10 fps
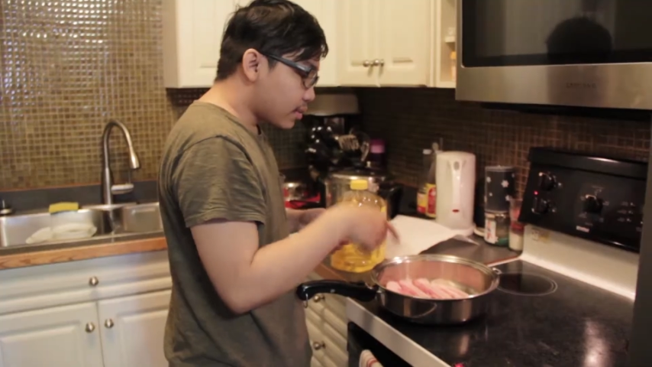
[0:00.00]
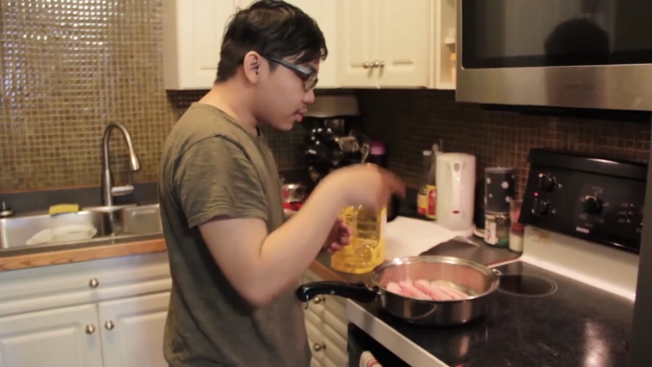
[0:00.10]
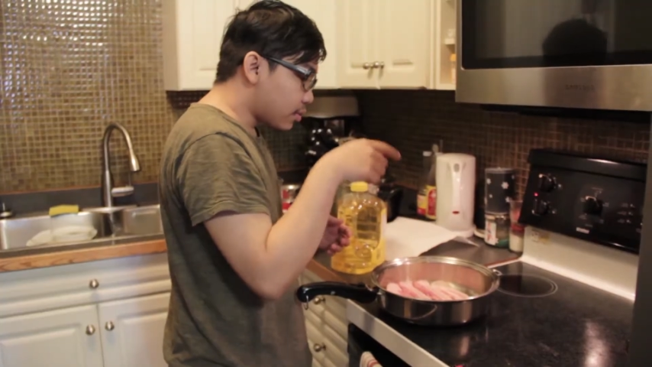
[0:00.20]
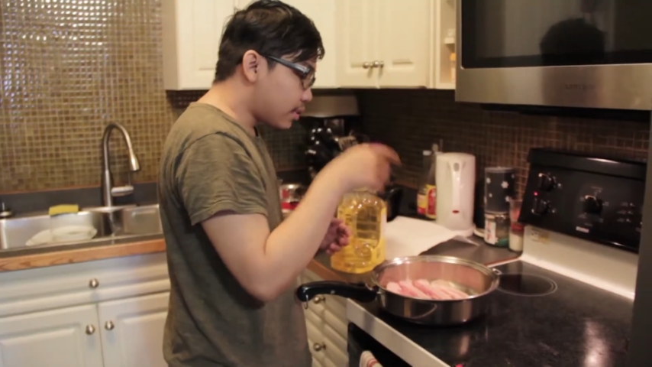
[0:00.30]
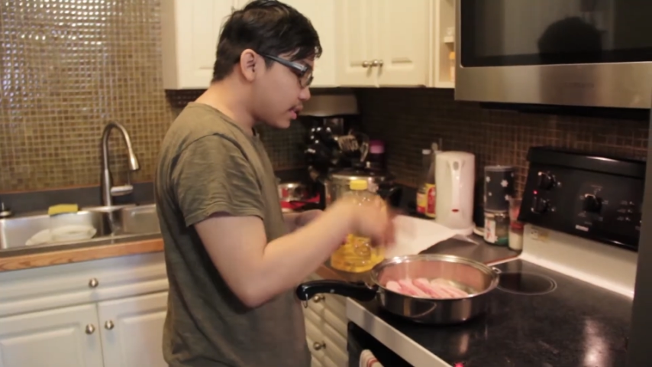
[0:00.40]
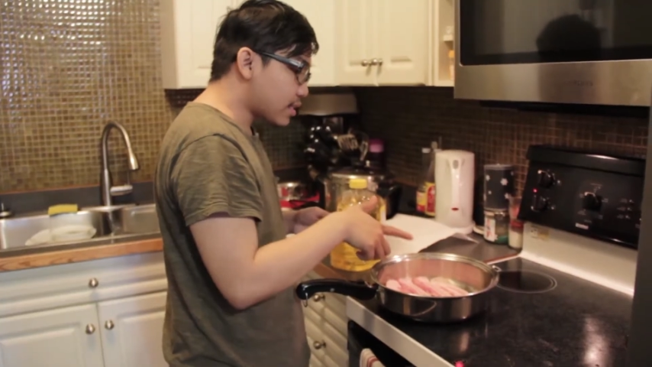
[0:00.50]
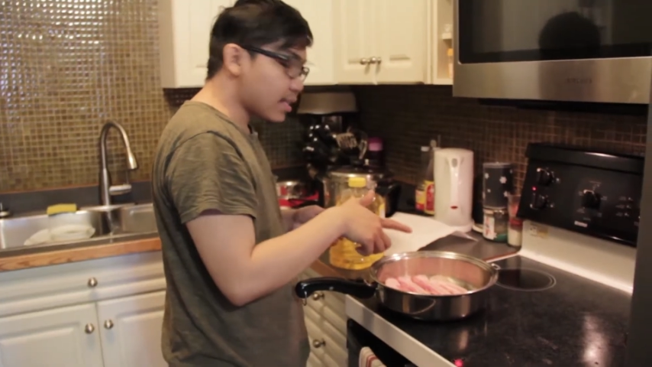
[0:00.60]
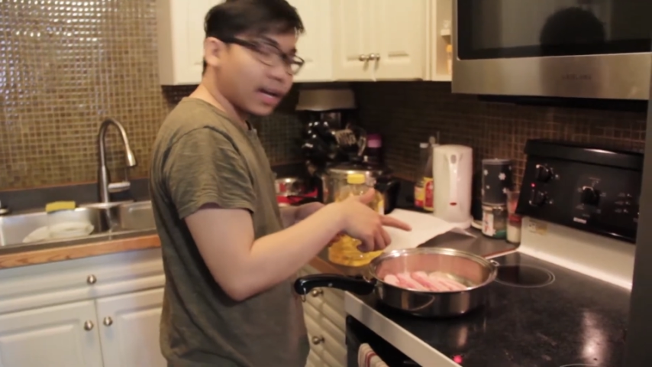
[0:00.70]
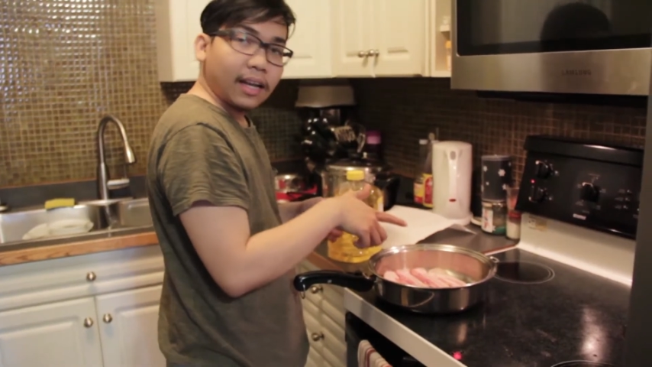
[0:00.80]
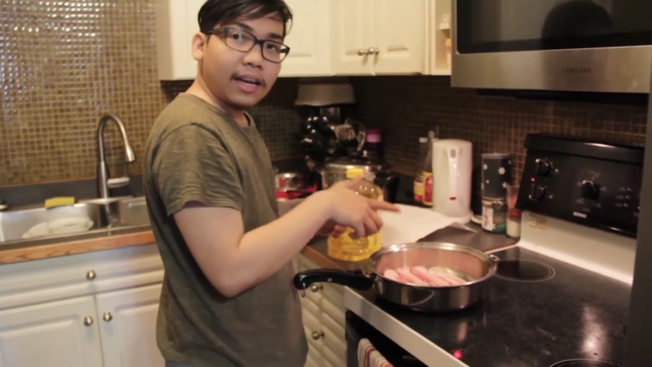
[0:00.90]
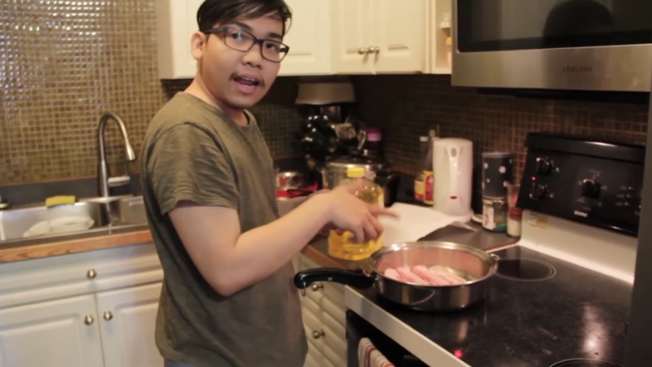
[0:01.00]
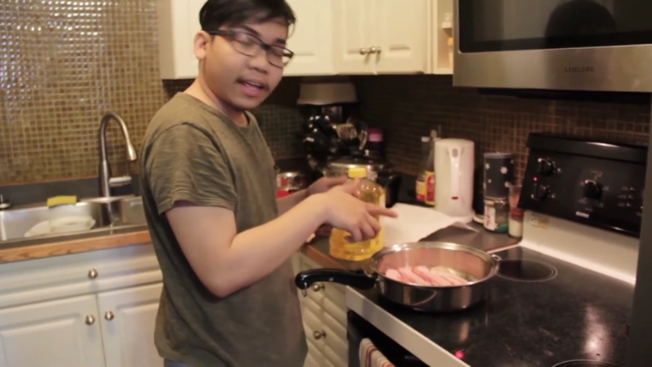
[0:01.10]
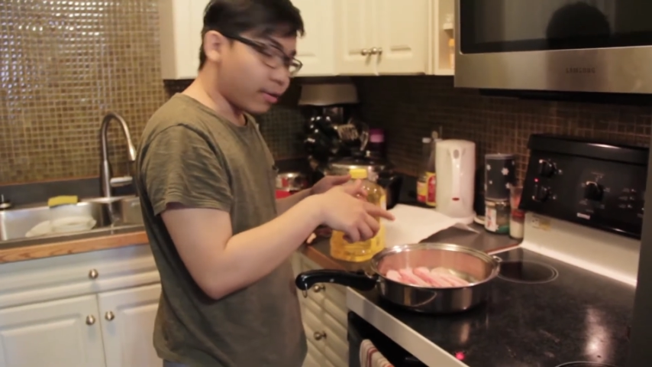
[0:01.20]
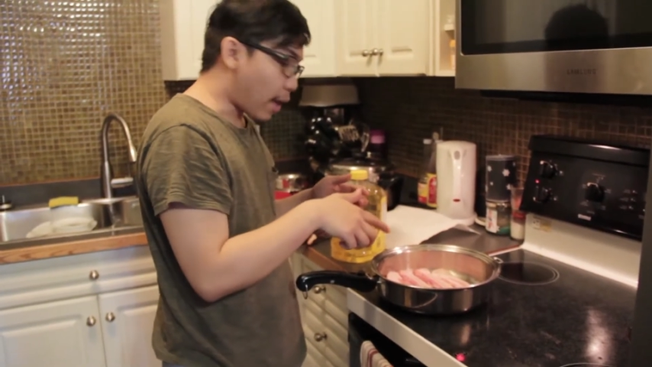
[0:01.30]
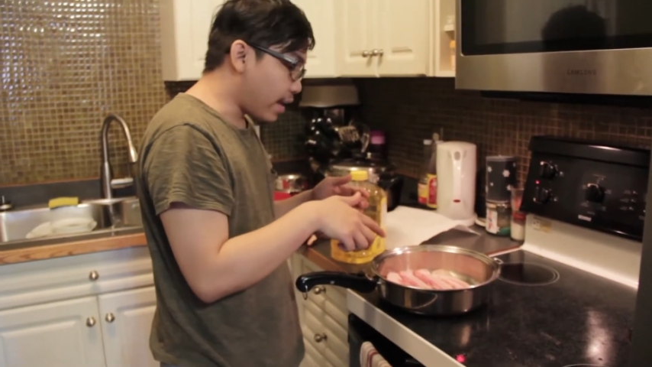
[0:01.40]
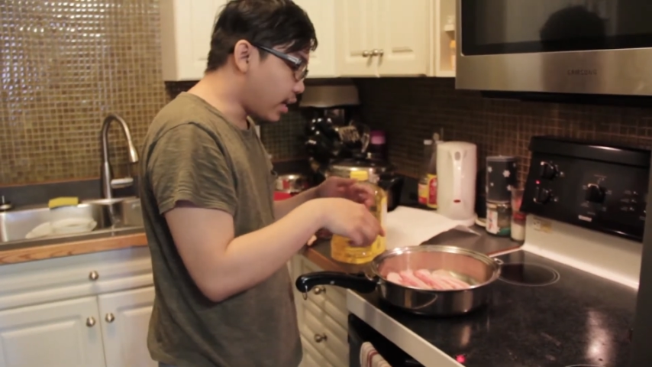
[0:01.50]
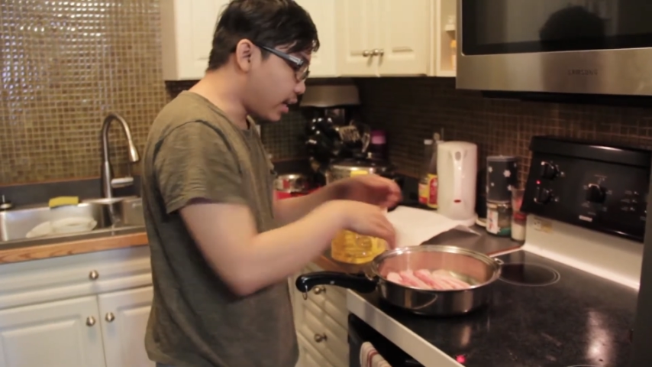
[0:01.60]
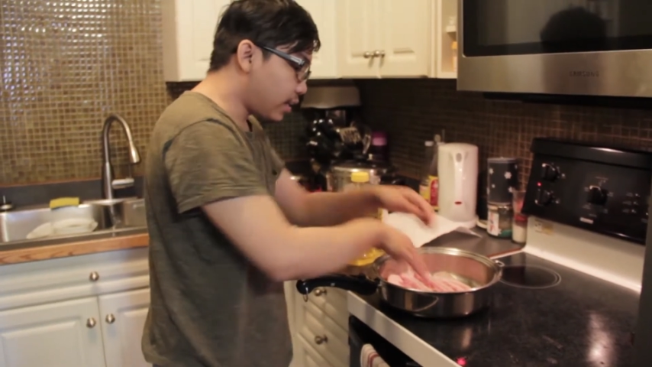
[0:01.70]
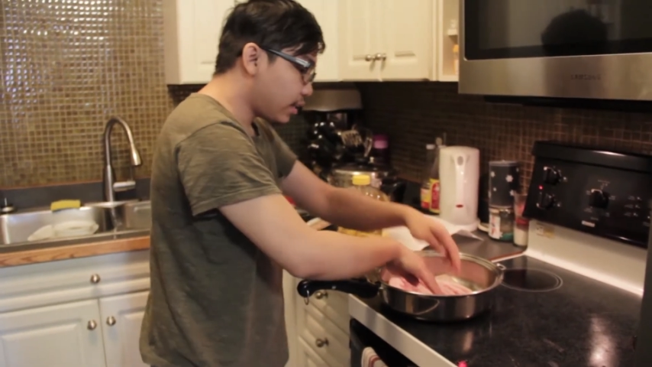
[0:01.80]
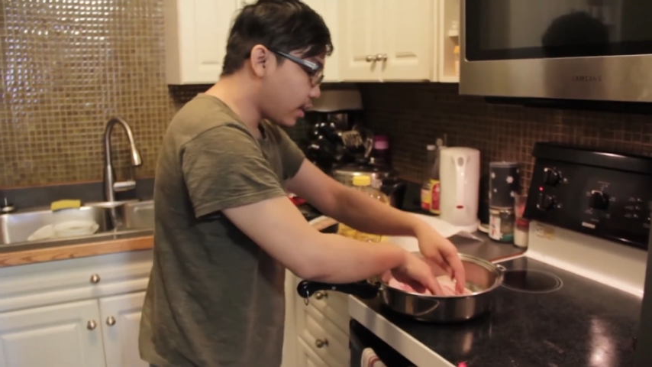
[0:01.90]
So just let it
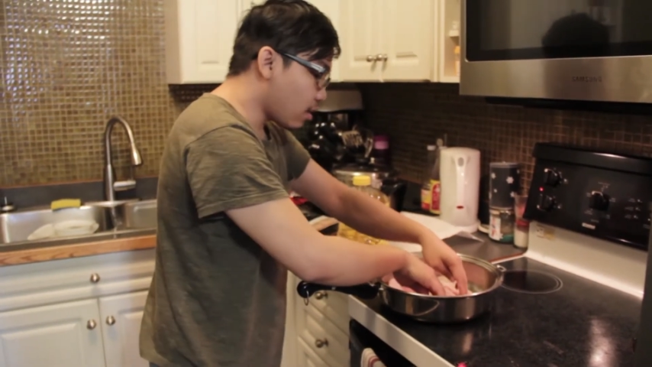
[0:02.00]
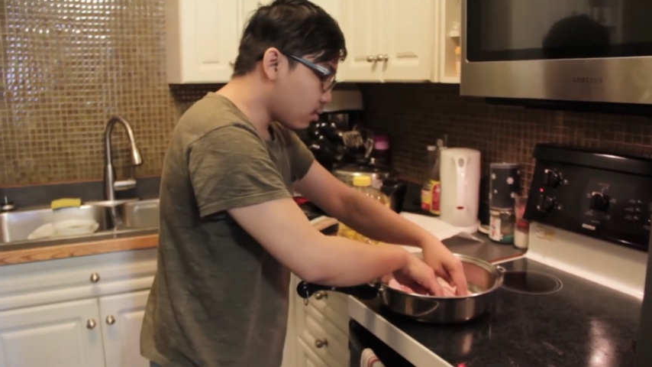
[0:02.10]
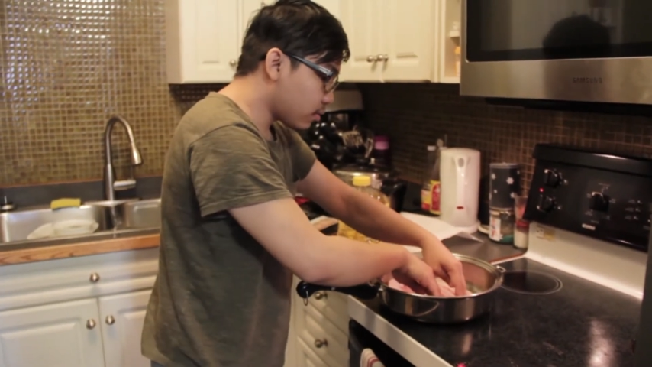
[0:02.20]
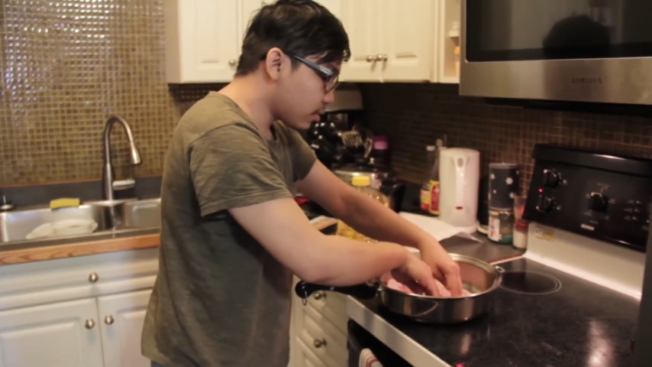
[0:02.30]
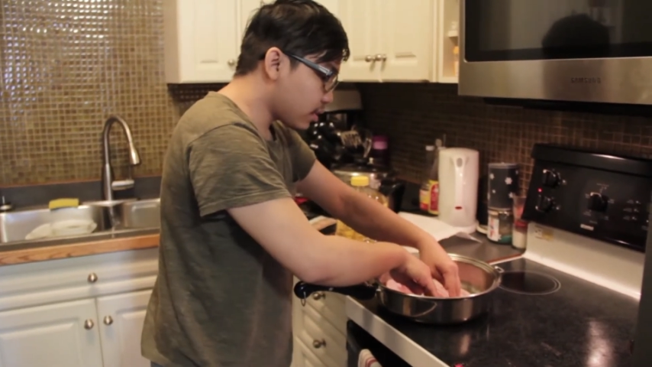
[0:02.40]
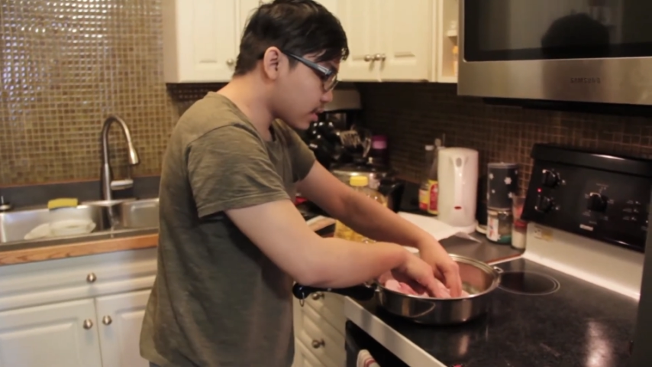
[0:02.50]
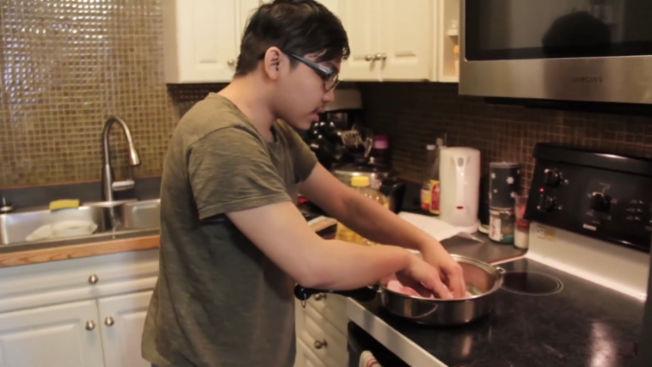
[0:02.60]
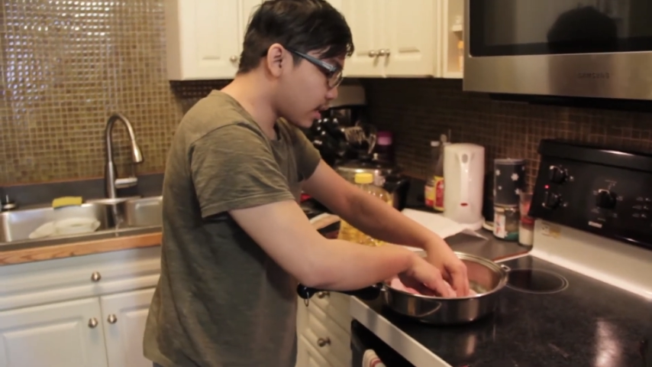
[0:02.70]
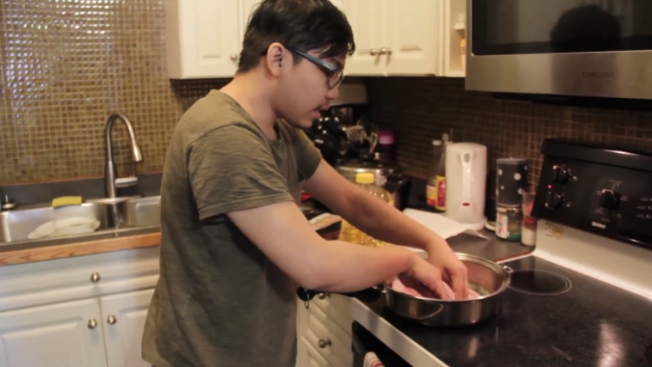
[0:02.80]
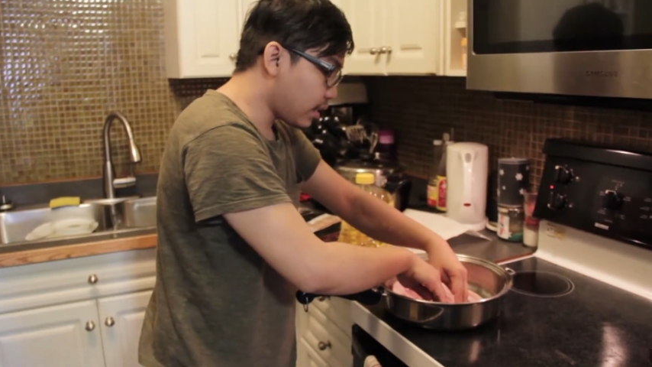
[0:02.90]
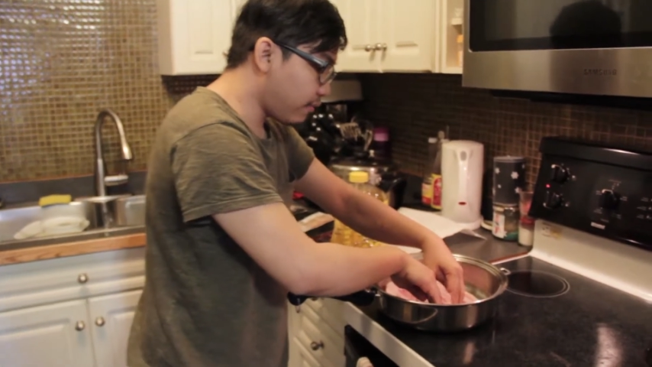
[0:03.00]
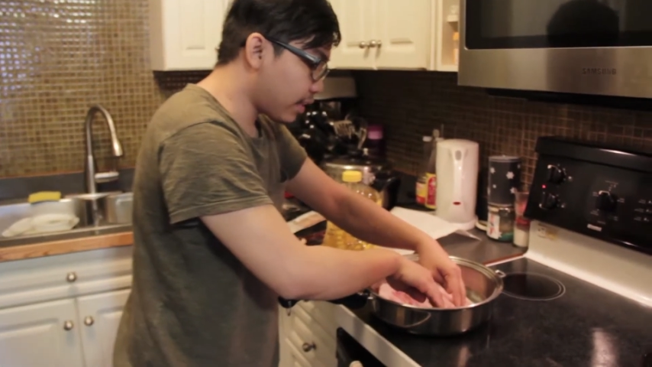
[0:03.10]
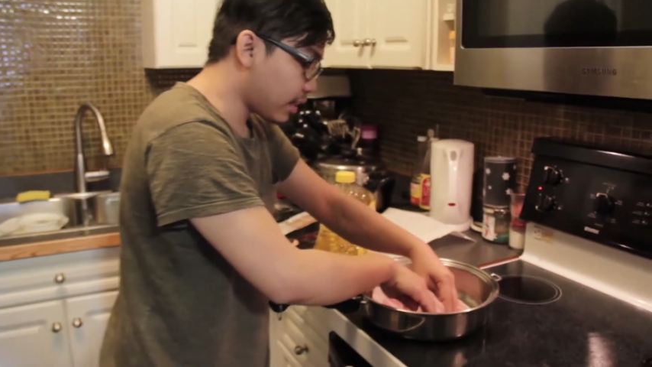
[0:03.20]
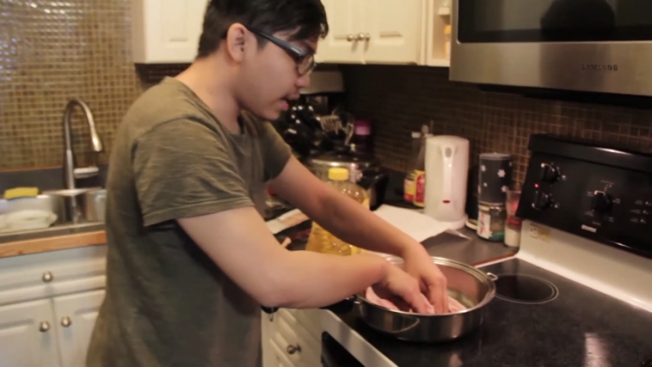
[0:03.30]
render, you know. Just leave it